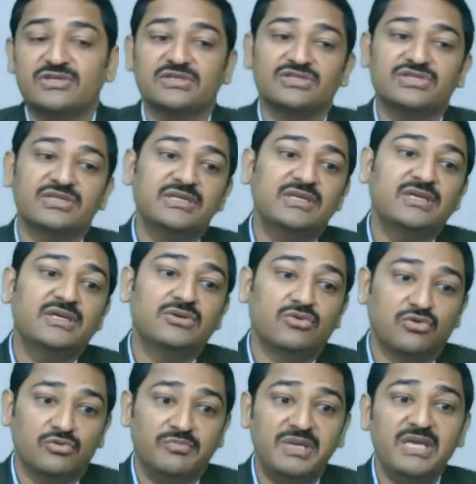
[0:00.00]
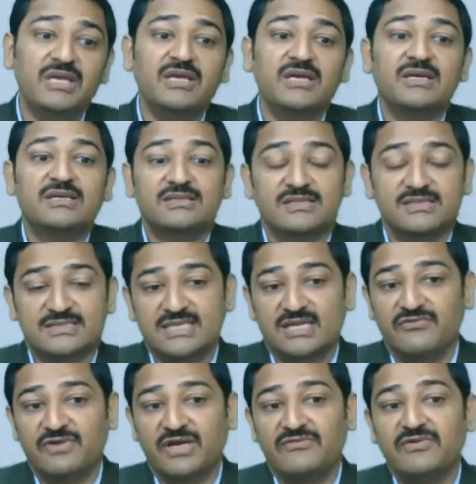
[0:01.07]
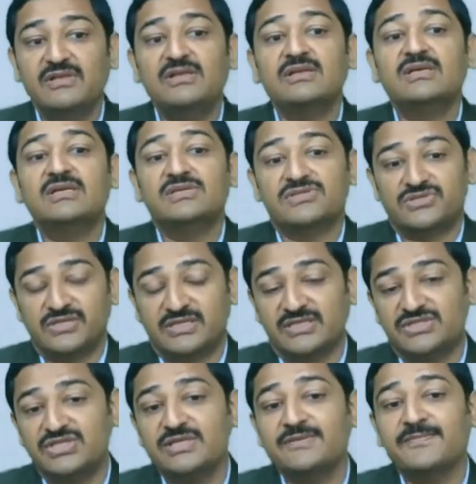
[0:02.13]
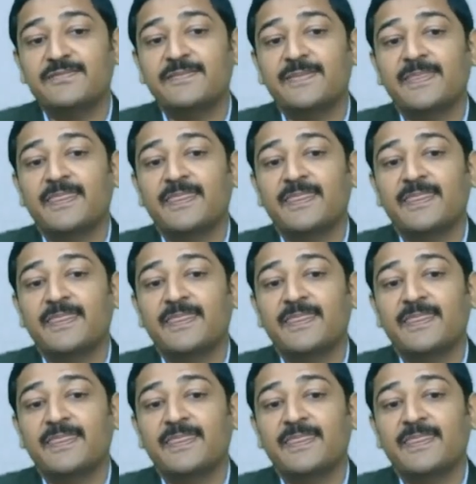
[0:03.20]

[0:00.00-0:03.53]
strategy could be the survival strategy.